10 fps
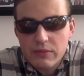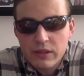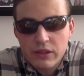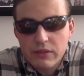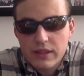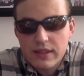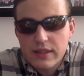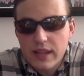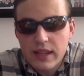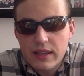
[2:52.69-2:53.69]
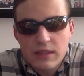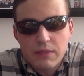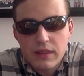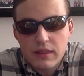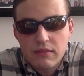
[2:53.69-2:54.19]
We know he's a sadist,
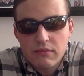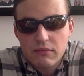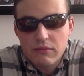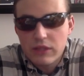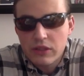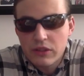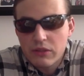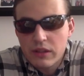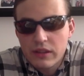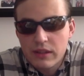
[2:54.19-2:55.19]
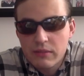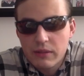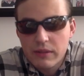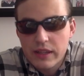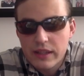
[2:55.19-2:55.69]
but we don't know anything
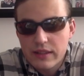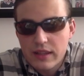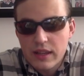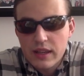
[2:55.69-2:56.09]
about what he is.